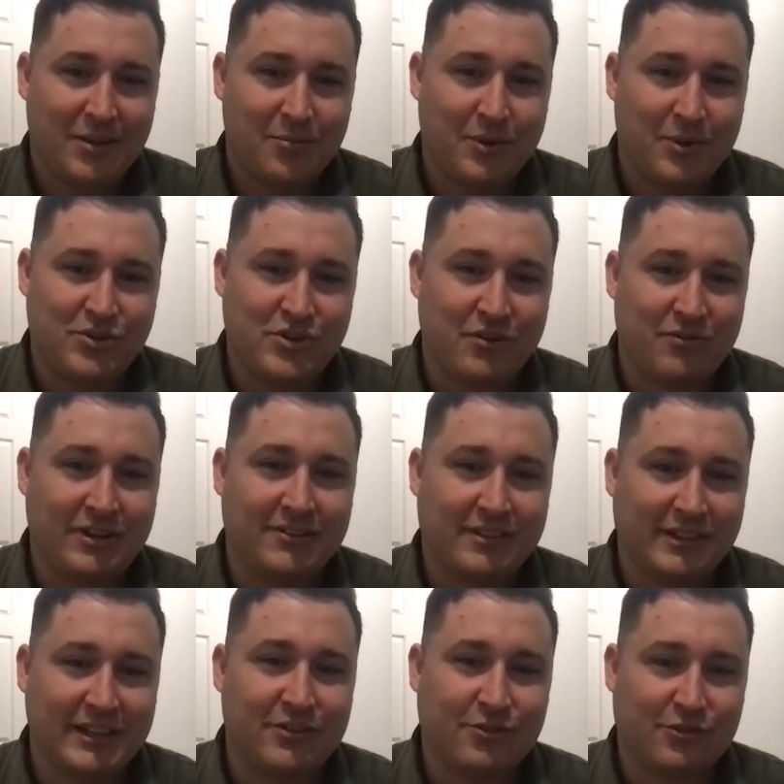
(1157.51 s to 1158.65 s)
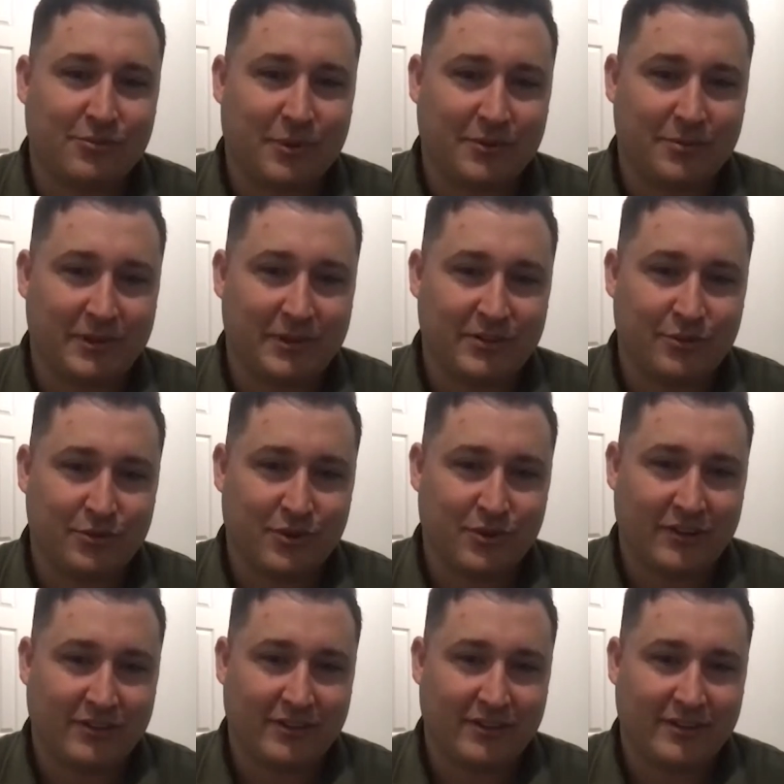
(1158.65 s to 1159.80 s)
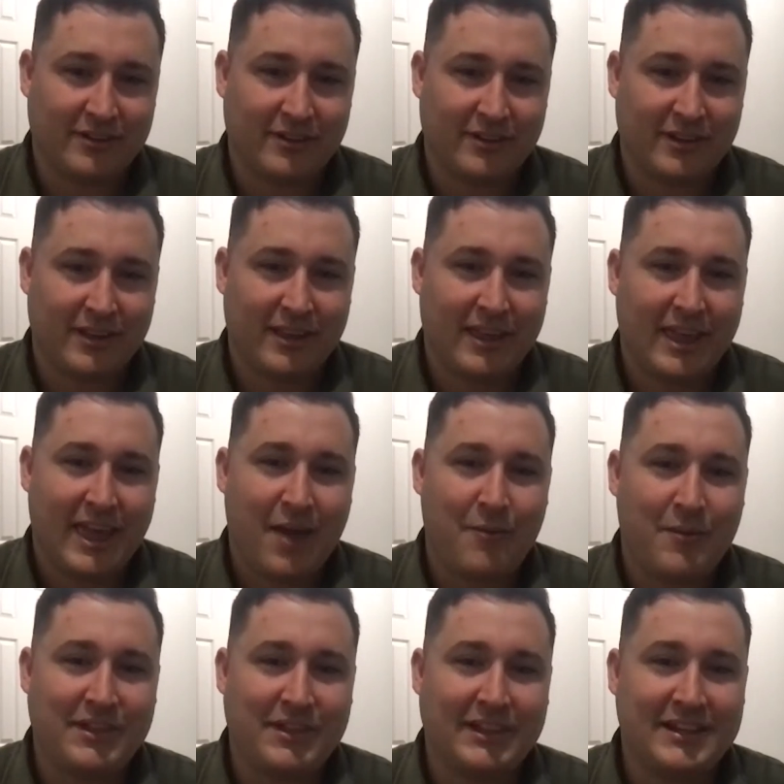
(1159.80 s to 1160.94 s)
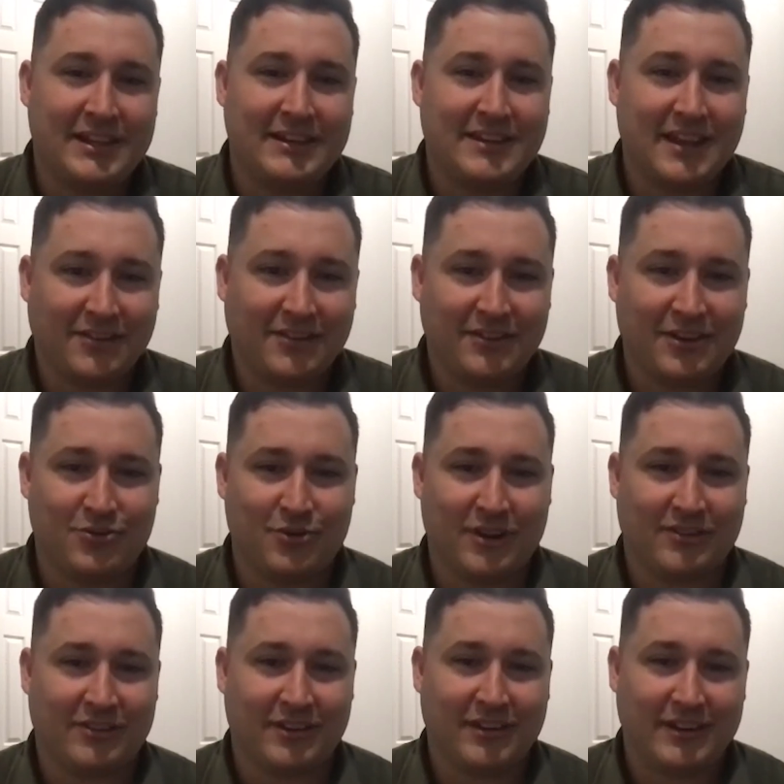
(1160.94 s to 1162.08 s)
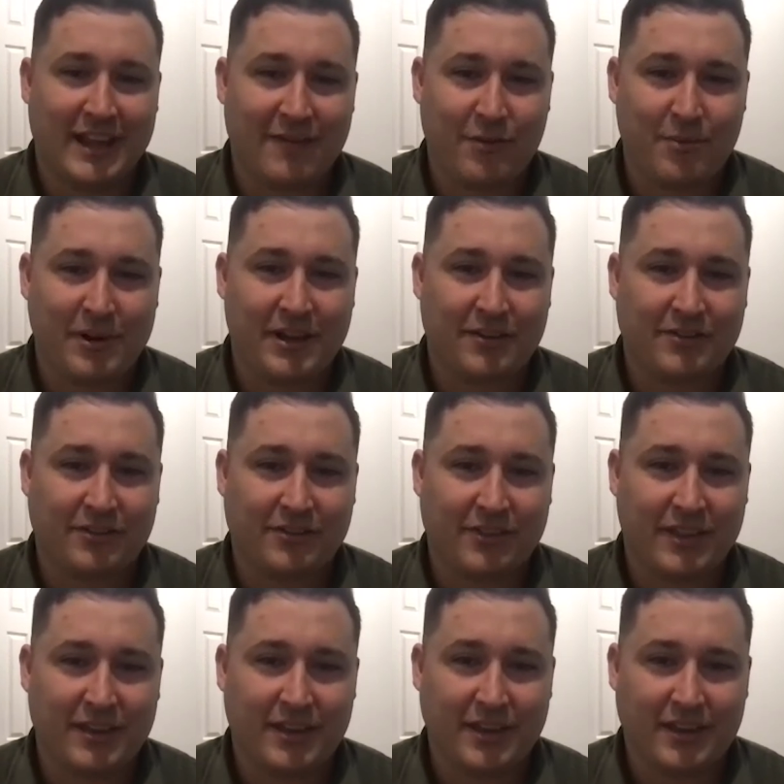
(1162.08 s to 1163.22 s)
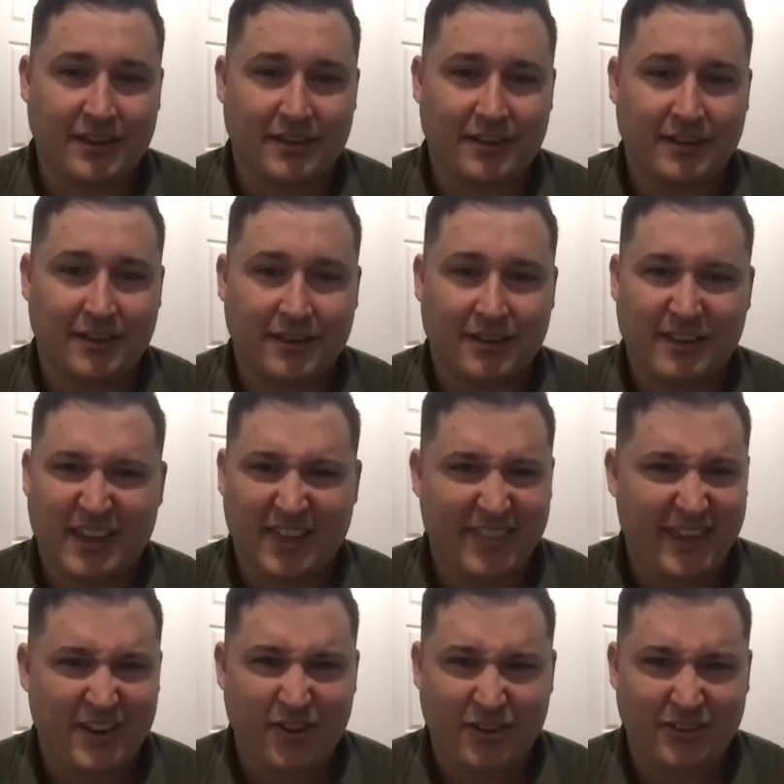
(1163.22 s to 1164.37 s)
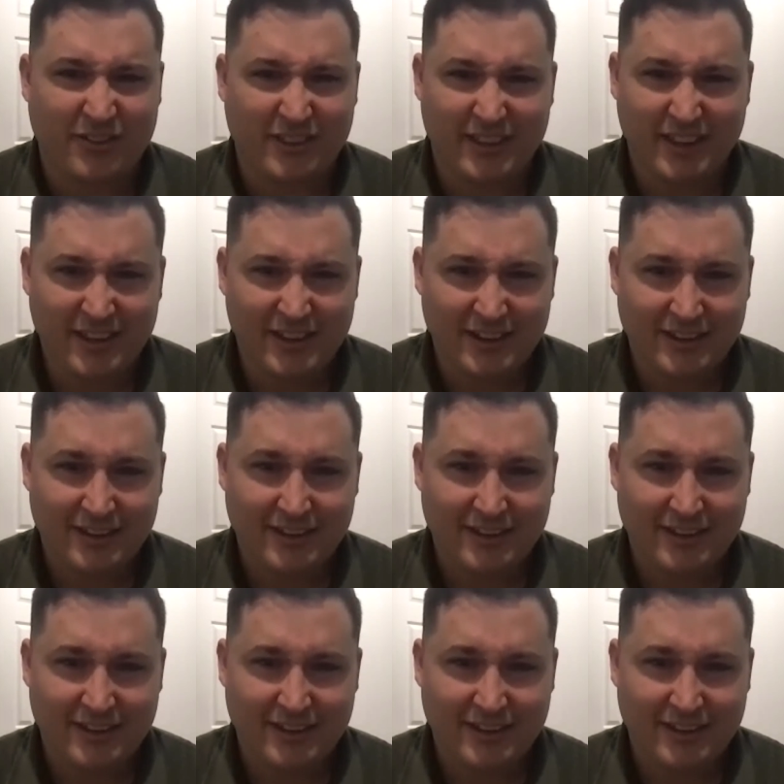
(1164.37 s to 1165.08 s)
But generally it's the leader's responsibility to address it. And when the leader doesn't address it, everybody else is thinking, can they not see it?